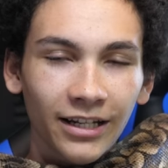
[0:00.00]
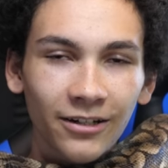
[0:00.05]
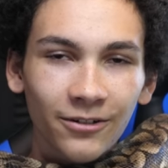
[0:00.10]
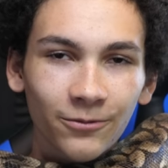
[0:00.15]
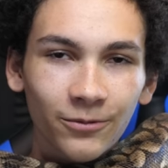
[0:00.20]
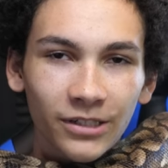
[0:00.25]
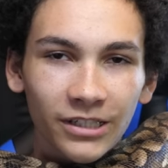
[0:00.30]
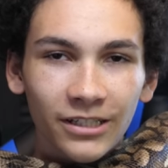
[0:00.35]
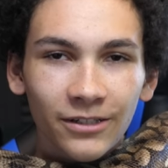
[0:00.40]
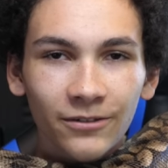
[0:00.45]

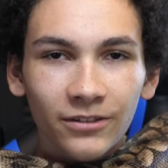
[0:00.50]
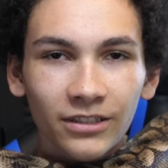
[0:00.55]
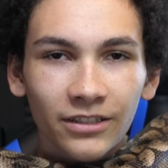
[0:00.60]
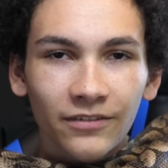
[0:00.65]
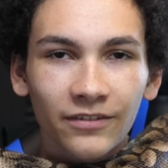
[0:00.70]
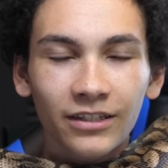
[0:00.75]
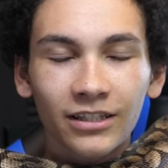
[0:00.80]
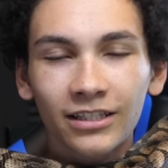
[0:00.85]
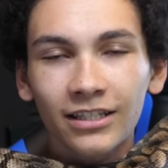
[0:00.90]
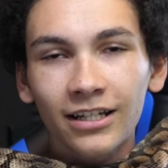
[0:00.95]
Now, where she was
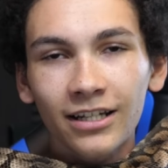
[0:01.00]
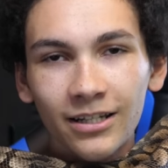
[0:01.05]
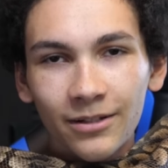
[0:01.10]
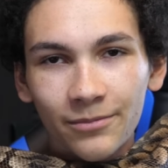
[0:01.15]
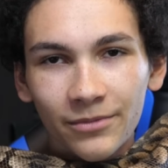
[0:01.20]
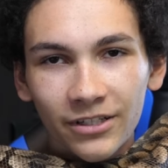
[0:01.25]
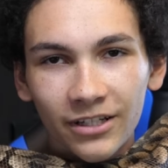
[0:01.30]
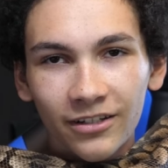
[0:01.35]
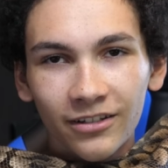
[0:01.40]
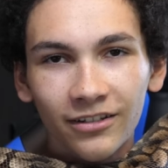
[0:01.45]
living at the
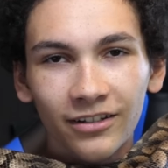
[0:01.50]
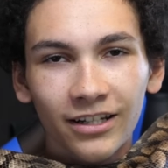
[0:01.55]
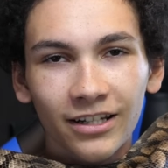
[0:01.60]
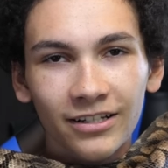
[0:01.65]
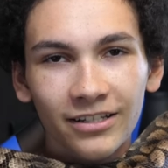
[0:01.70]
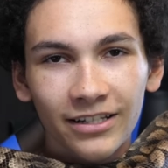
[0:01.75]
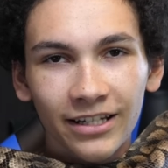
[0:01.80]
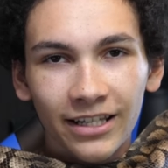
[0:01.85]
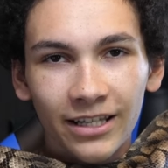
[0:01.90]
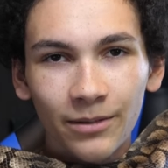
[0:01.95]
time, she couldn't
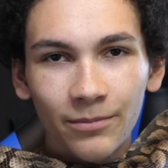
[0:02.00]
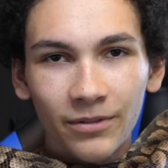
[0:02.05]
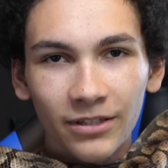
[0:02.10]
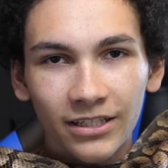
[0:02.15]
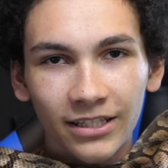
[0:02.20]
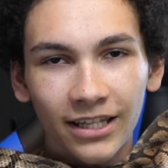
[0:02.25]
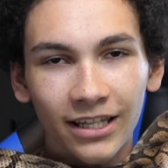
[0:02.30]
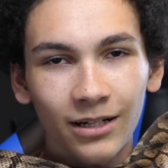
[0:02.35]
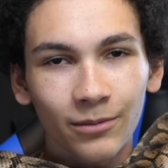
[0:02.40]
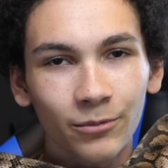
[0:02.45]
actually keep
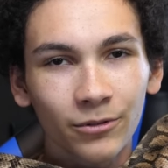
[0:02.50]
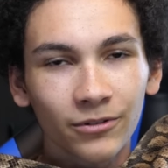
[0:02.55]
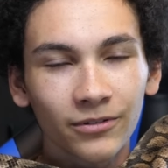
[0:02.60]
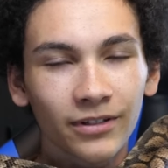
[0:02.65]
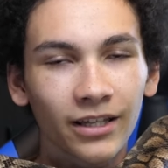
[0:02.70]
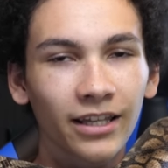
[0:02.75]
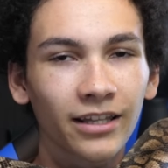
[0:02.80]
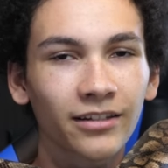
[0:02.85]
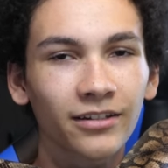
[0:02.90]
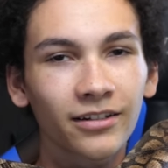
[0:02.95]
this
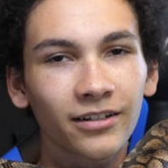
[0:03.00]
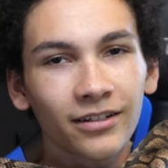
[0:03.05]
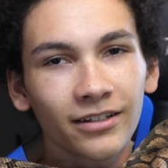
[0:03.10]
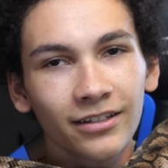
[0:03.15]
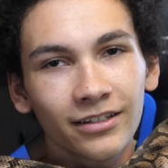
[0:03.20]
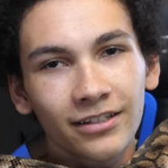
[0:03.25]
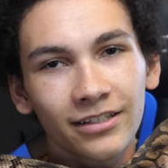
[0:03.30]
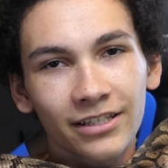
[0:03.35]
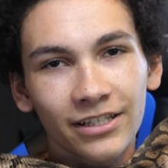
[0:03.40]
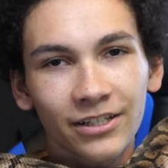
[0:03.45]
animal, and
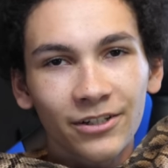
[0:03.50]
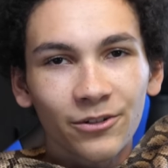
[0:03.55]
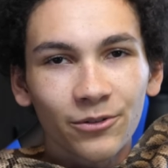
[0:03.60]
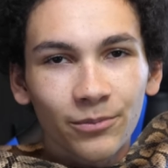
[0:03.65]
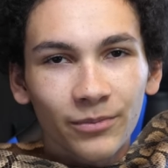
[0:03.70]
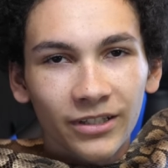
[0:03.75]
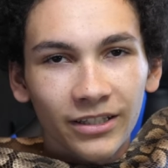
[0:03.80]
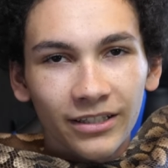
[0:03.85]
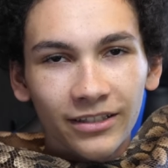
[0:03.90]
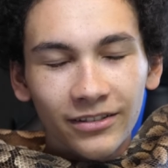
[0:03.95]
she knew
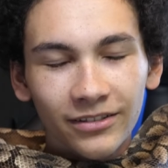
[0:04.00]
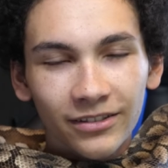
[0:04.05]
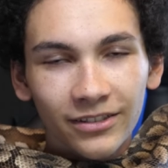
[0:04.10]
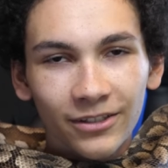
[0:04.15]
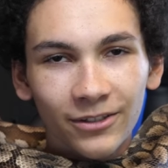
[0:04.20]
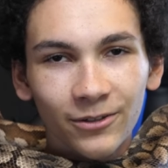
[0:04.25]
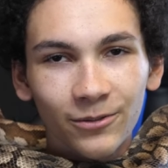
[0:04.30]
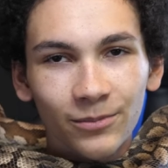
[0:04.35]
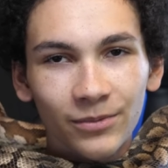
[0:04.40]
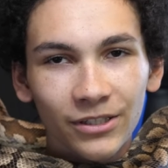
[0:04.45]
me,
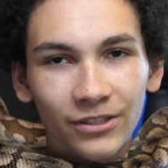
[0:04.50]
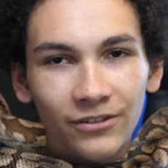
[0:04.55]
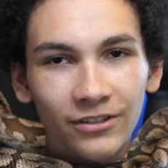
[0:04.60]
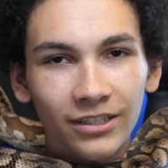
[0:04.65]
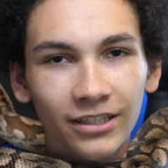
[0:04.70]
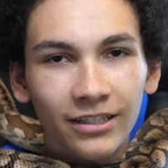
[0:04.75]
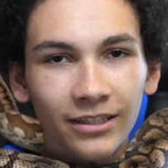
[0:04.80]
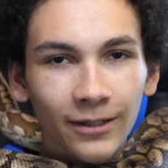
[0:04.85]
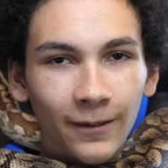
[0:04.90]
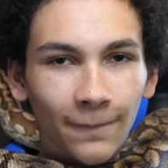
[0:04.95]
so she was
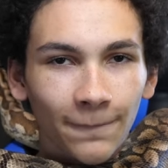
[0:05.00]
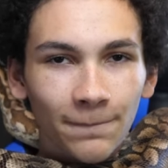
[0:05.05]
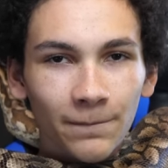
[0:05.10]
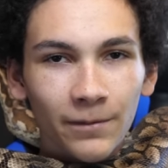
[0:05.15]
like,